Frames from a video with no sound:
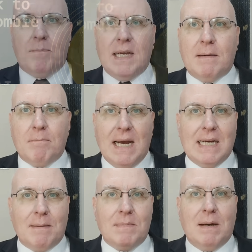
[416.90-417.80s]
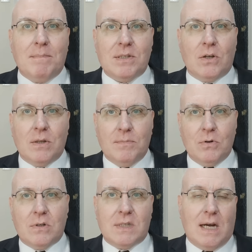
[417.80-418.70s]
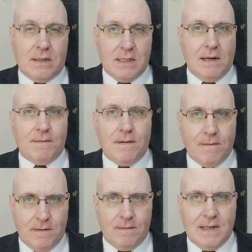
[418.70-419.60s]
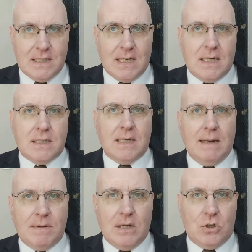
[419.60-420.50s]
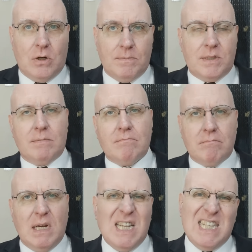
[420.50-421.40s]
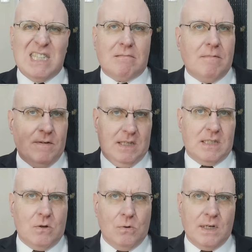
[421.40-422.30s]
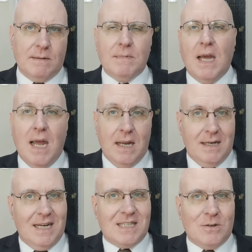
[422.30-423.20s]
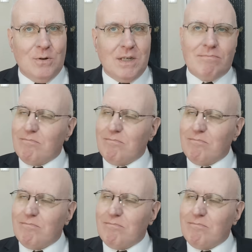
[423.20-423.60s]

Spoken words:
Big made-up numbers on the books are enough for the VCs to keep their jobs, at least for this quarter. Next quarter,